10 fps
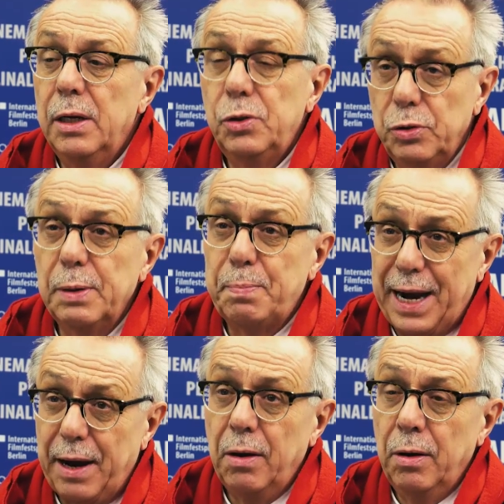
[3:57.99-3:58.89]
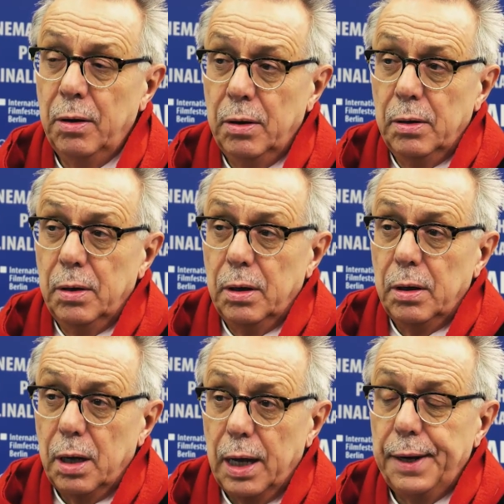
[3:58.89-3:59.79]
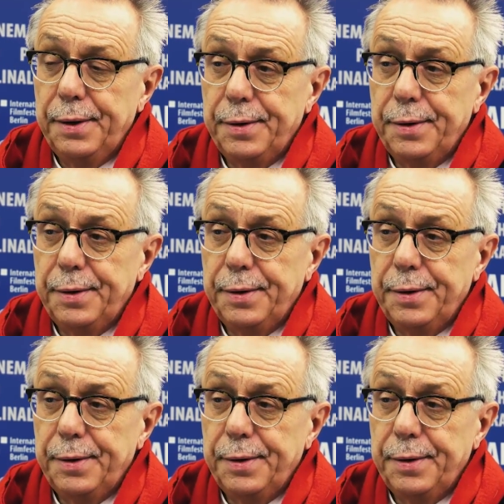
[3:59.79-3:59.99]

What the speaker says: to the better and